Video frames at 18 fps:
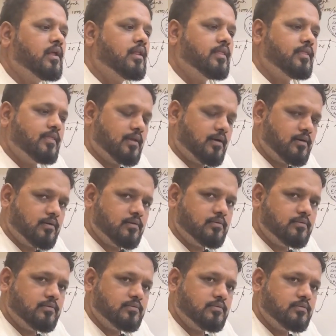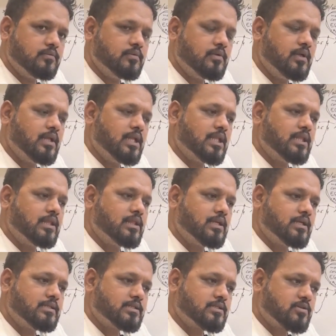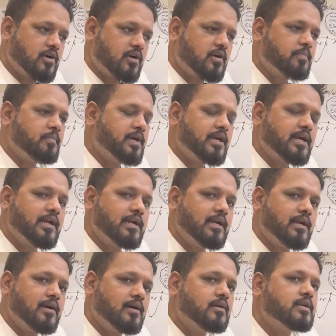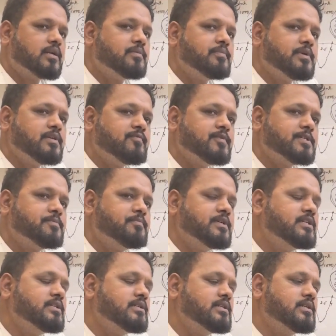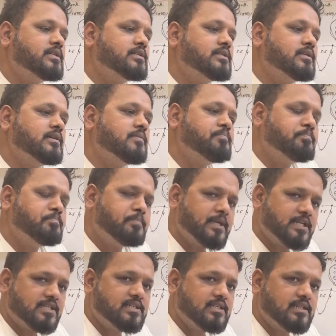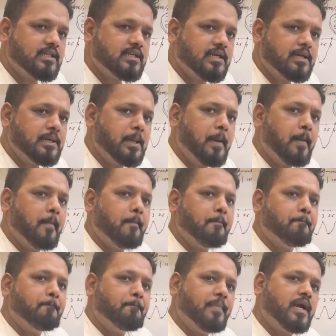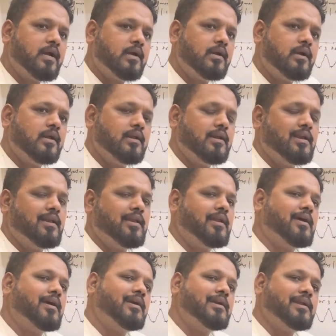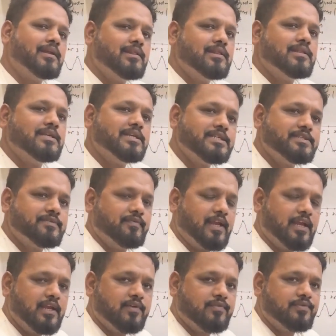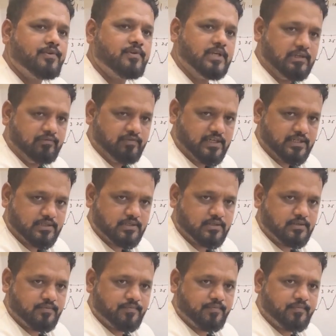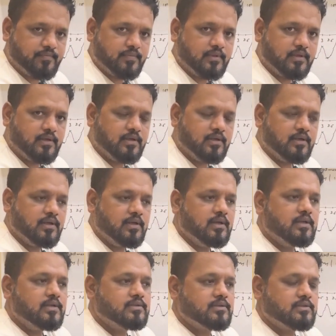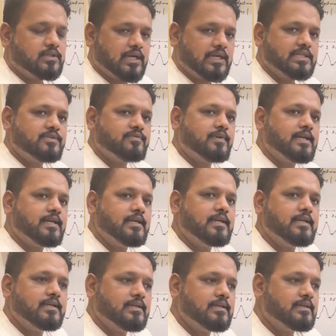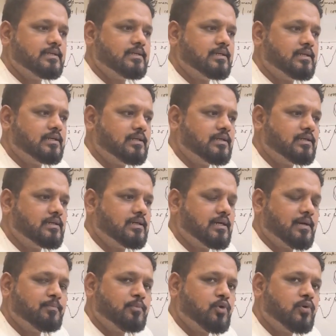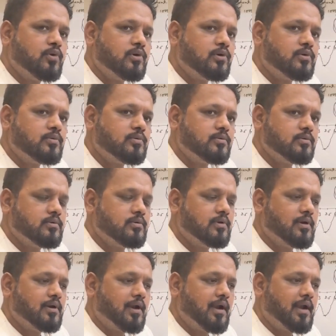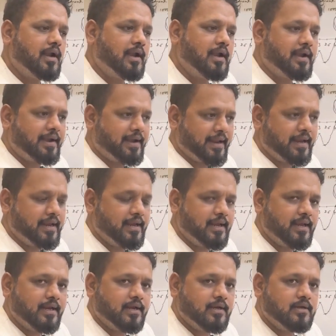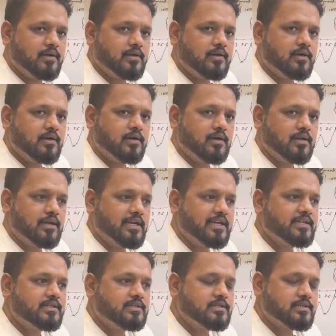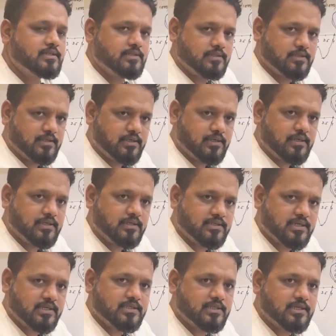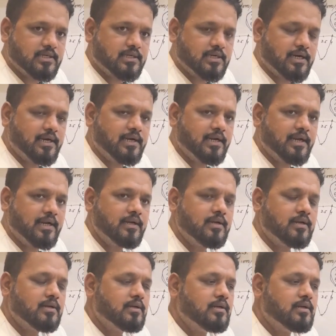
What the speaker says: now the stock market long term investment is the best thing, but not in this way if you invest. So that's why I'm going to take next session content,